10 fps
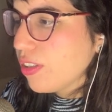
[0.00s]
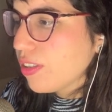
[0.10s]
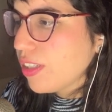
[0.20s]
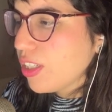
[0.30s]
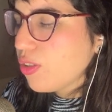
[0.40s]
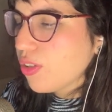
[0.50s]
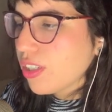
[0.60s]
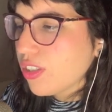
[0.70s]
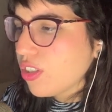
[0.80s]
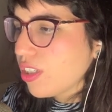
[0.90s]
then you
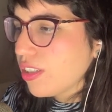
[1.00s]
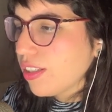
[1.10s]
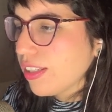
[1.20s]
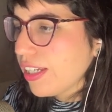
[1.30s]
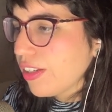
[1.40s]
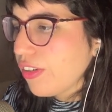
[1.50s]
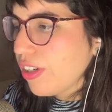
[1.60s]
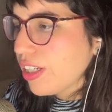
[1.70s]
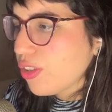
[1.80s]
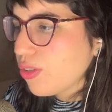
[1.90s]
can change it later
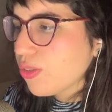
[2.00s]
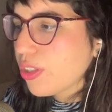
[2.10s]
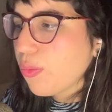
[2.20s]
and choose the